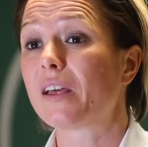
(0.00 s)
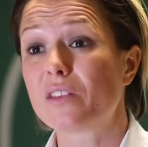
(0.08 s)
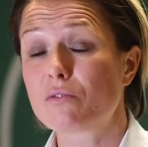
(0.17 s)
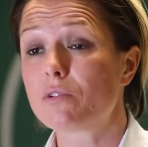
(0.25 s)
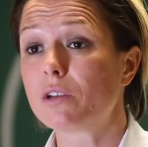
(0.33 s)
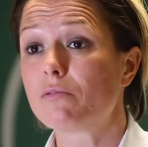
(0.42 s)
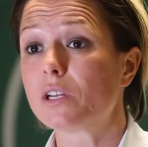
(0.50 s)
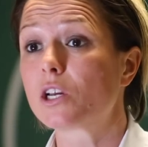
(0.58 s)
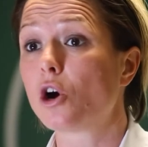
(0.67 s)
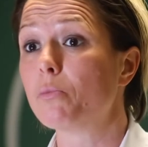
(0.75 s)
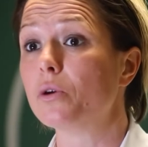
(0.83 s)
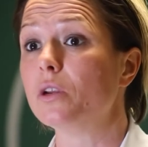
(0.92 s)
And they're really
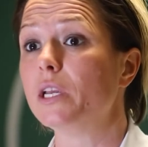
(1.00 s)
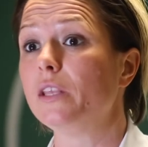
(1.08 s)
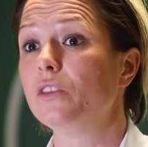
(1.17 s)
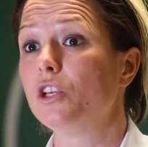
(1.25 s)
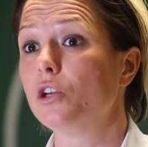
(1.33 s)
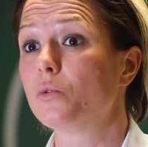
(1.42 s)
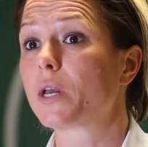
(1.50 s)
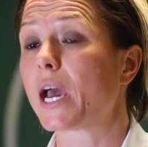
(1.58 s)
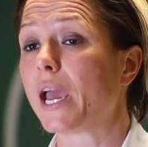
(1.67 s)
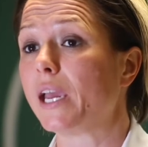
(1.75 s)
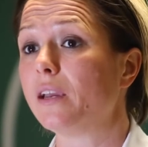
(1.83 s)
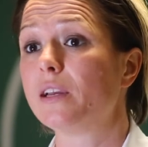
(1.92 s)
common in the
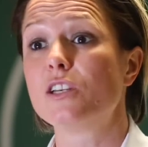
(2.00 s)
UK.